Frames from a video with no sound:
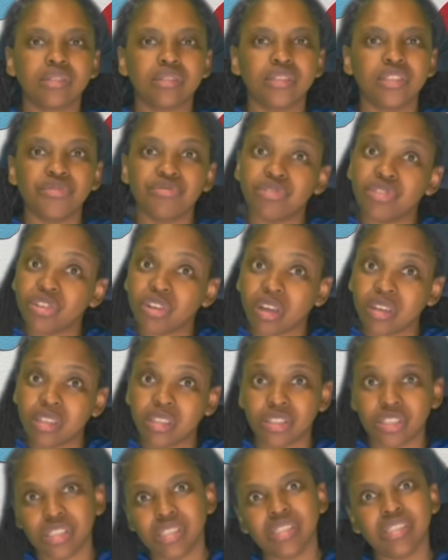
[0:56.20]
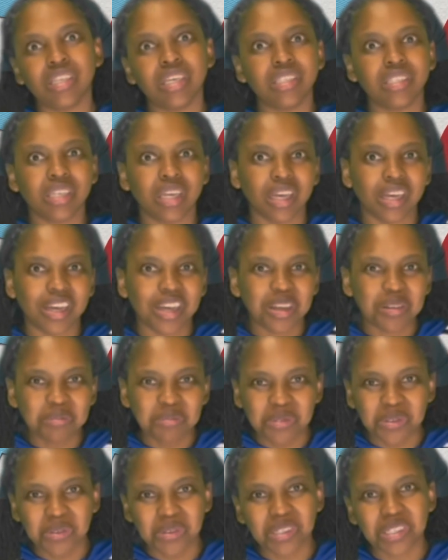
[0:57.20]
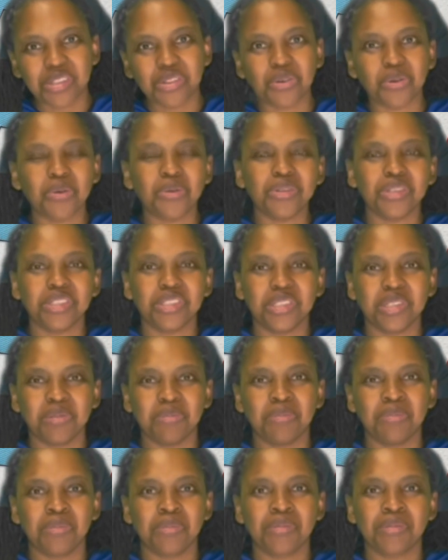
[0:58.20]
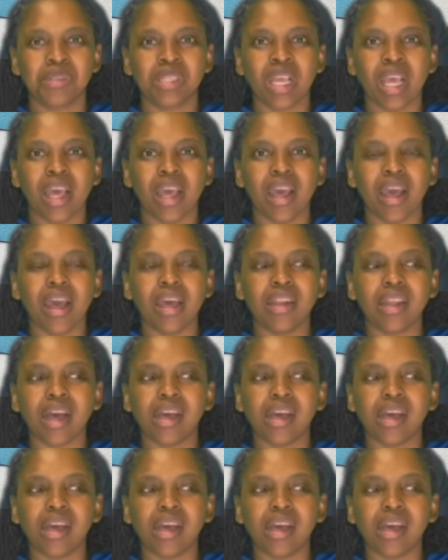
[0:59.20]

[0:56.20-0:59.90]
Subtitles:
different conditions that come with autism. And